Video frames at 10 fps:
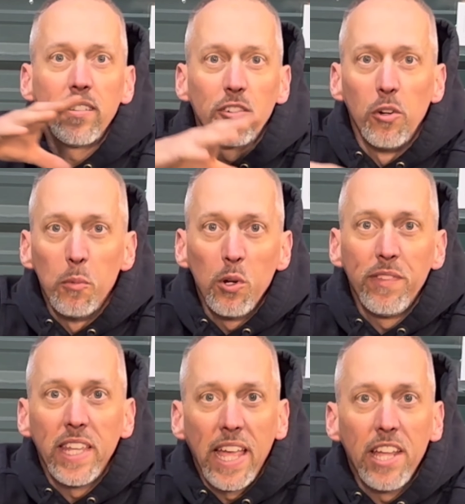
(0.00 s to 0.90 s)
to remove
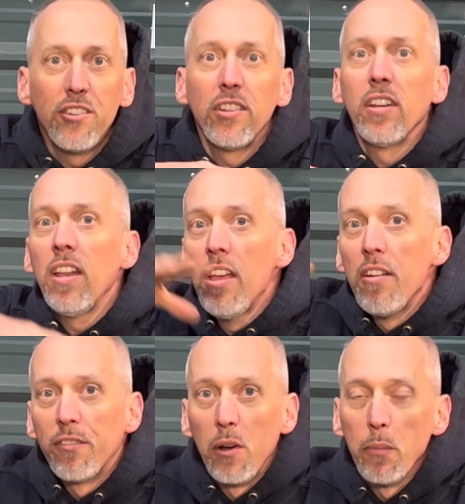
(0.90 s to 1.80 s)
the engine
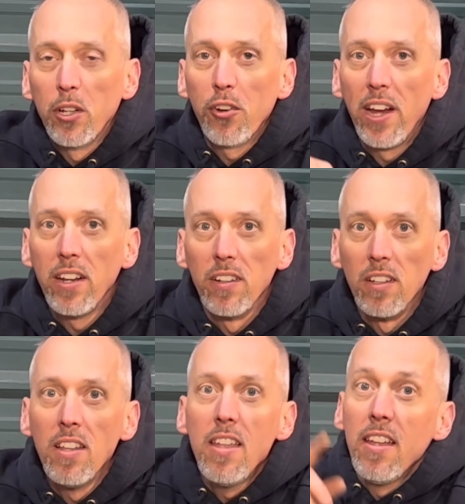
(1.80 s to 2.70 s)
from the cradle.